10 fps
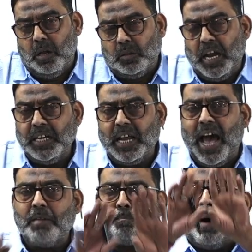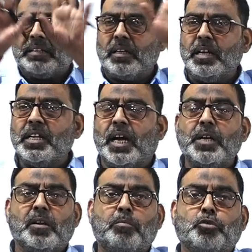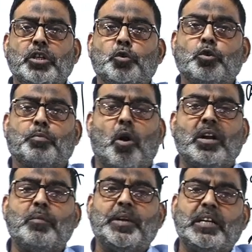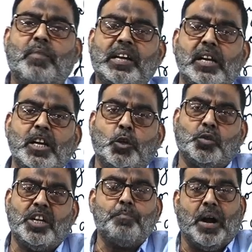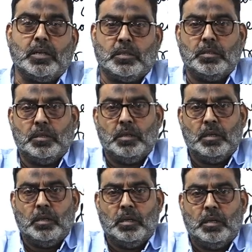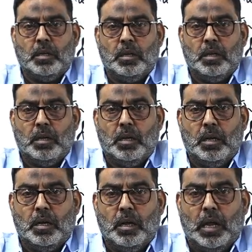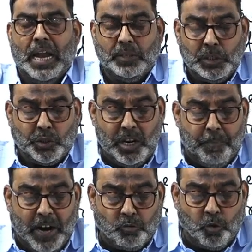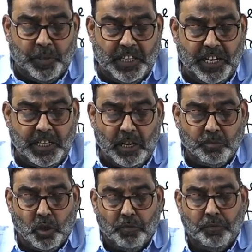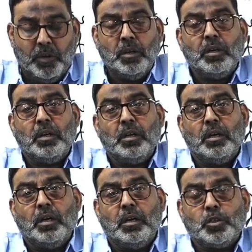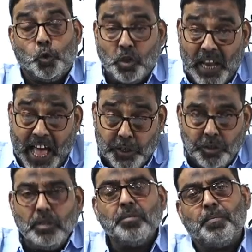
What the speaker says: The entire Parsonian contribution could broadly be divided into three parts. And these three parts would be there in terms of social action,